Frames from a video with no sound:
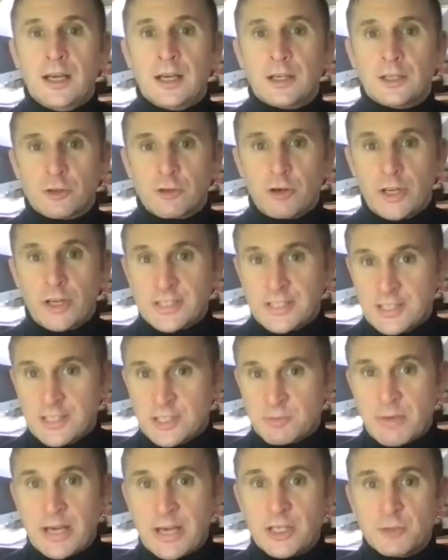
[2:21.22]

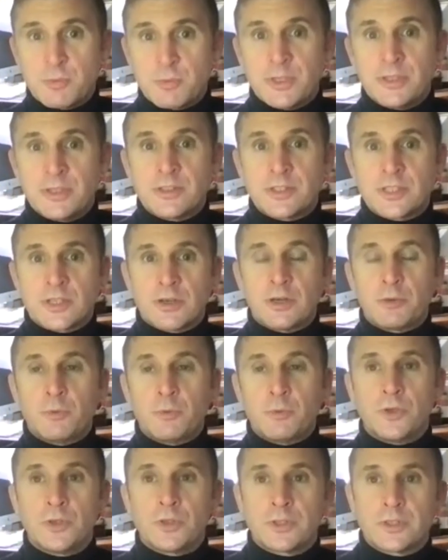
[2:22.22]
Crisis management.
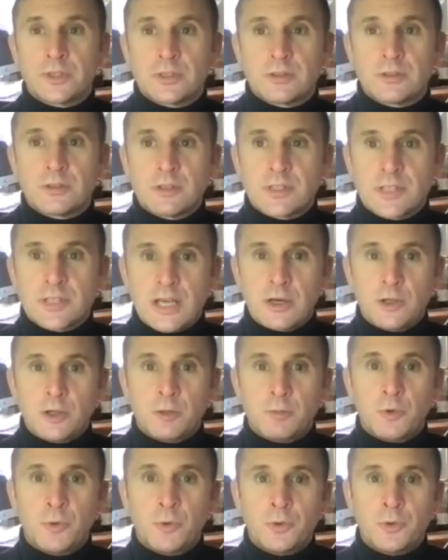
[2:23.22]
So sat on the
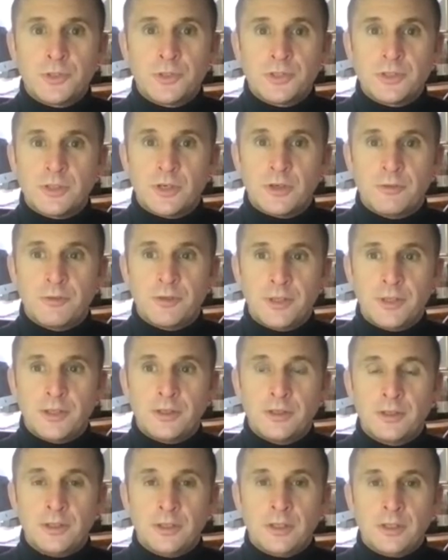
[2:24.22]
board of a
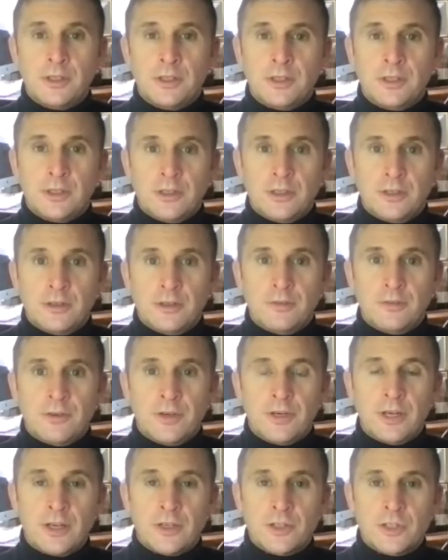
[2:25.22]

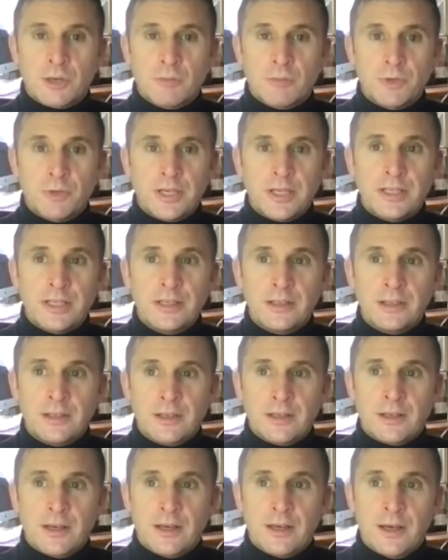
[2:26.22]
very large company,
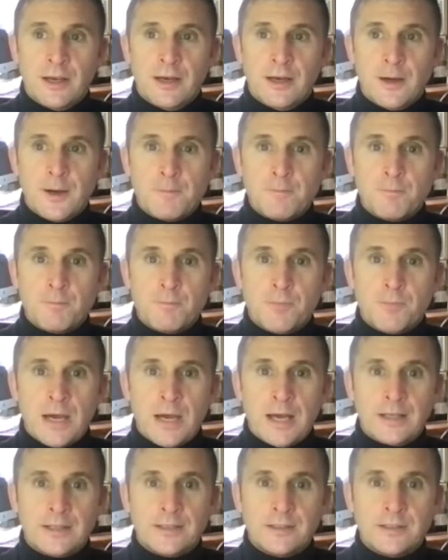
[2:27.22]

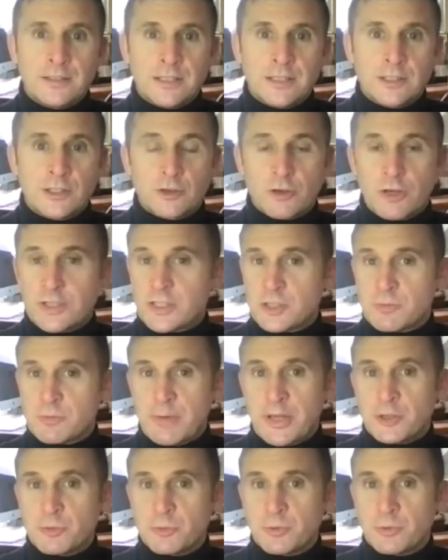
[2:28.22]
and did crisis
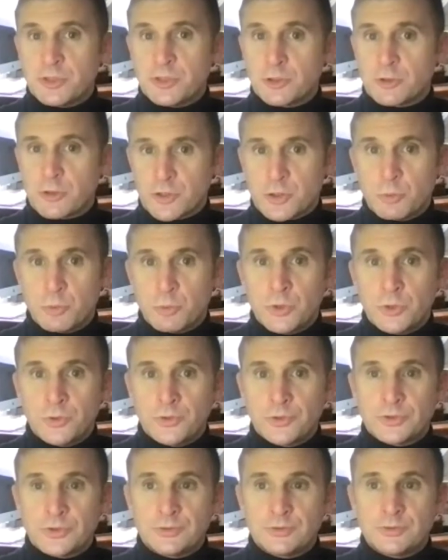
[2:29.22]
management across the
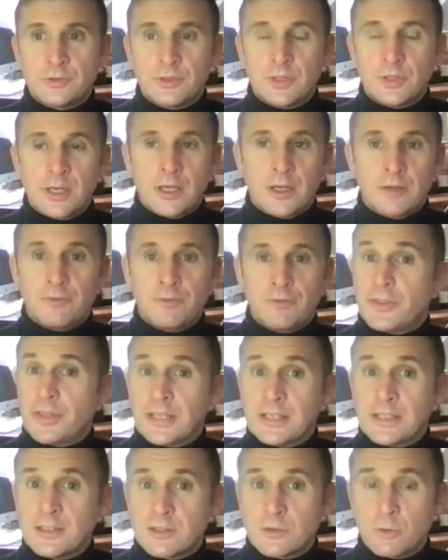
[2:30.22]
world for
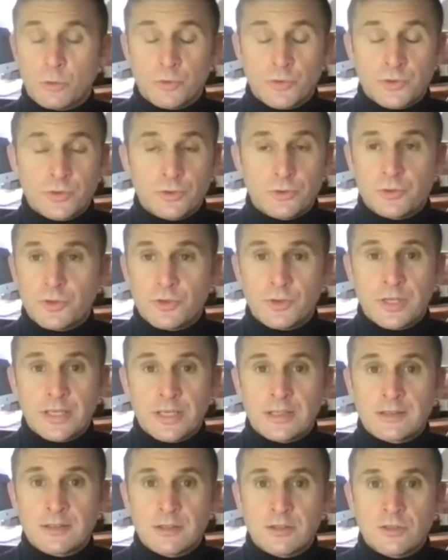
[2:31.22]
all sorts of
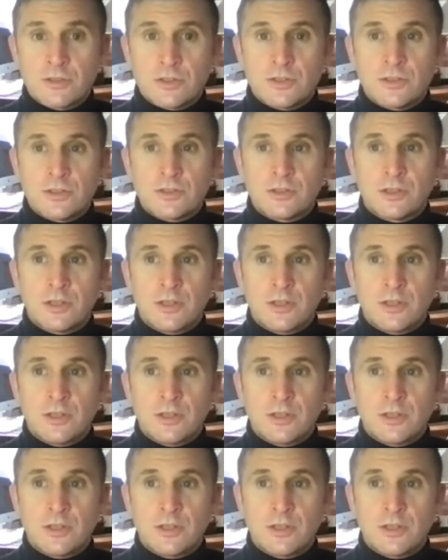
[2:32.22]
things, such as